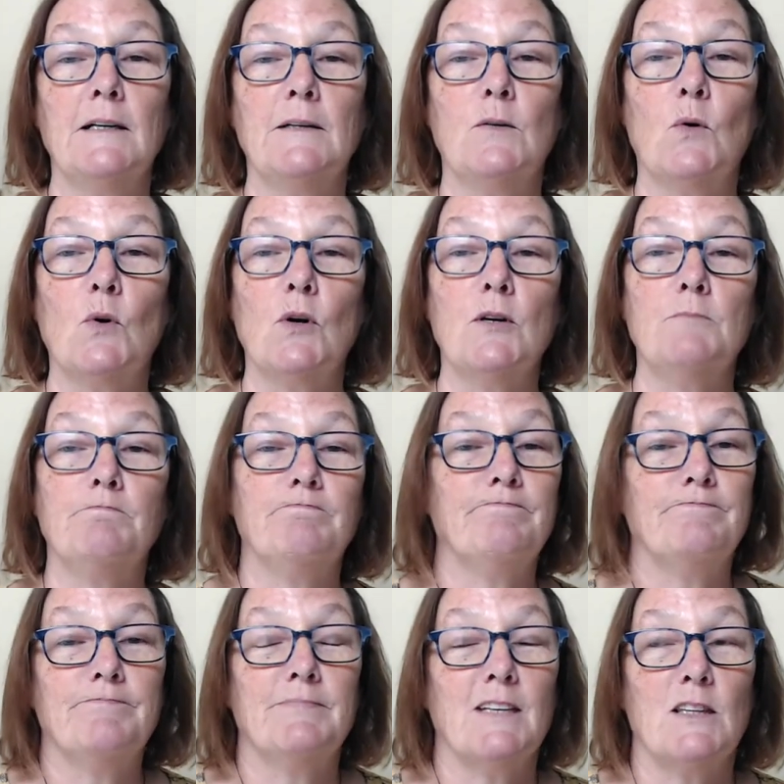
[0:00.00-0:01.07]
or
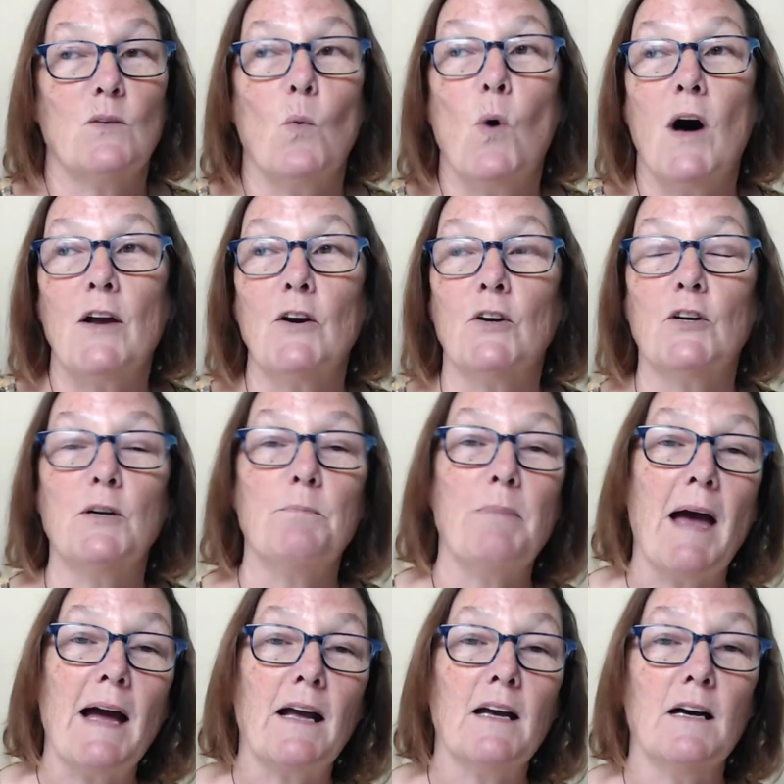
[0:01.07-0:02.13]
that the water could
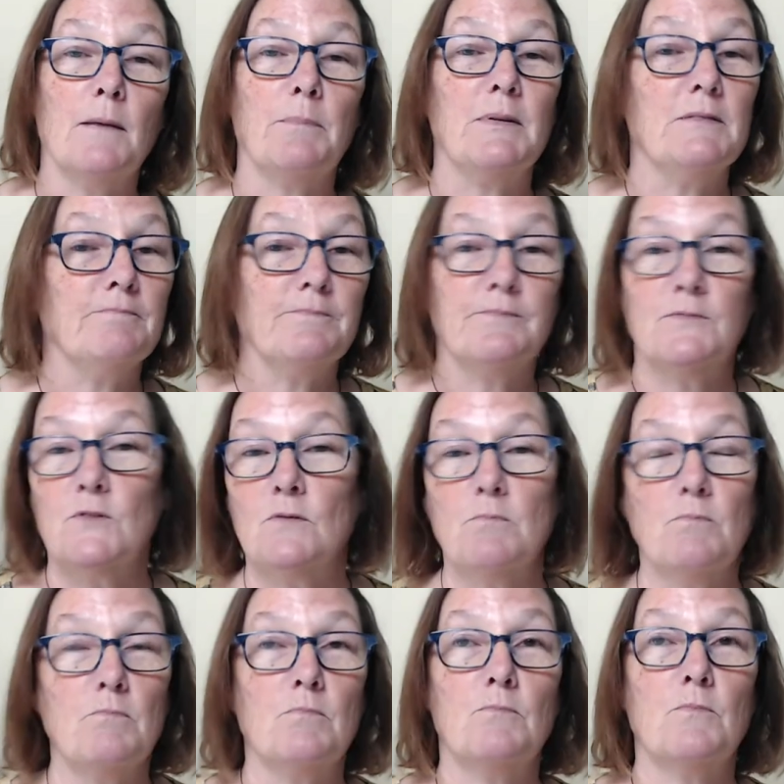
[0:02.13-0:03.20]
back up and
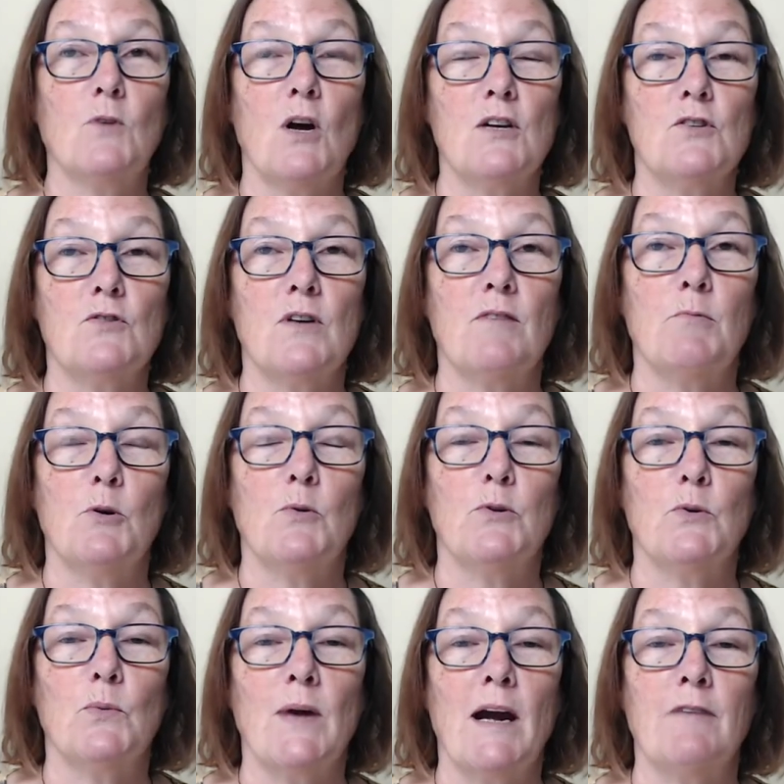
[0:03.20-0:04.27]
cause trouble with
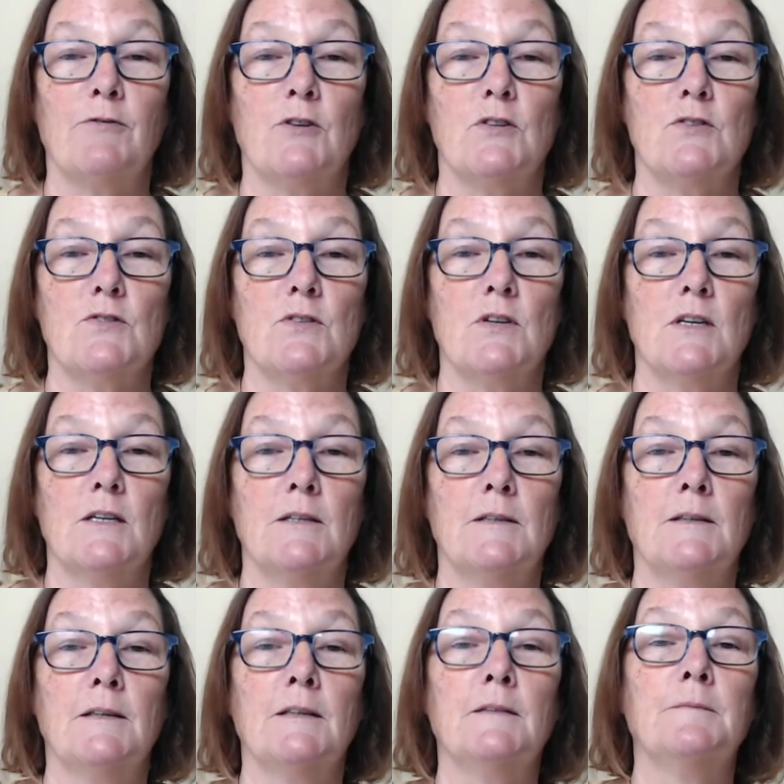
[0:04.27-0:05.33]
the rafters.
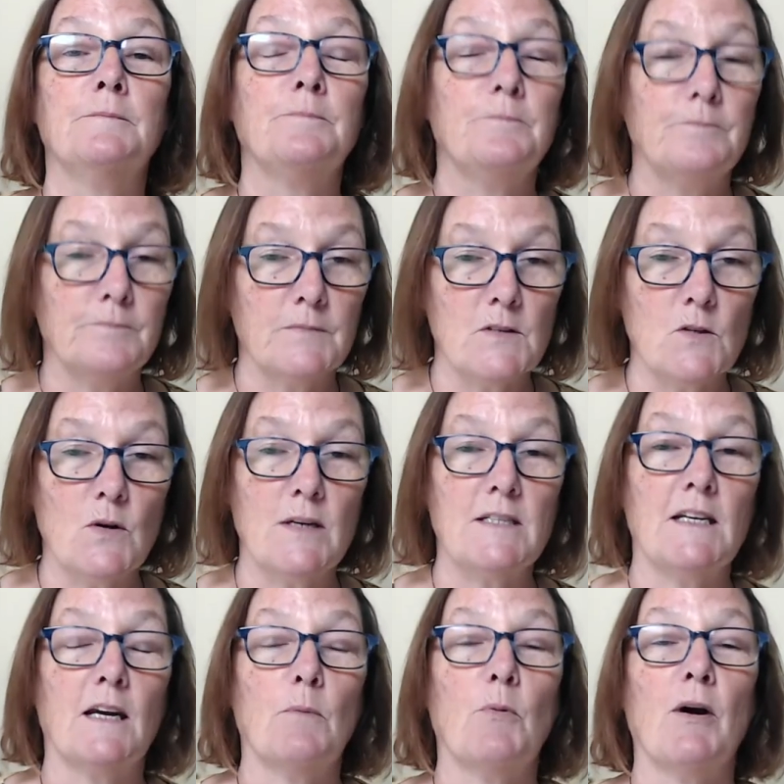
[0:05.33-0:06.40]
So I
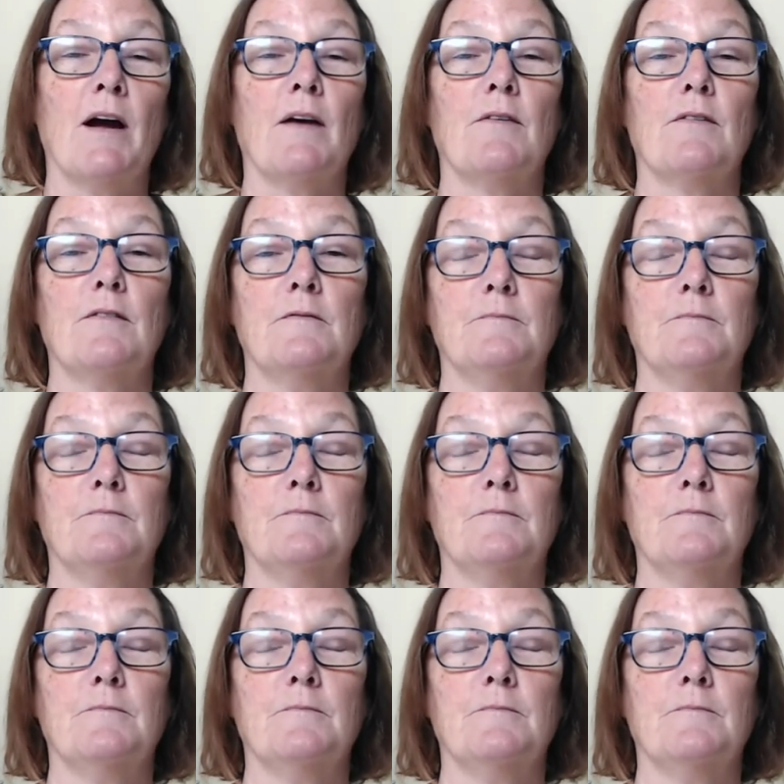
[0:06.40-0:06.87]
take a breath.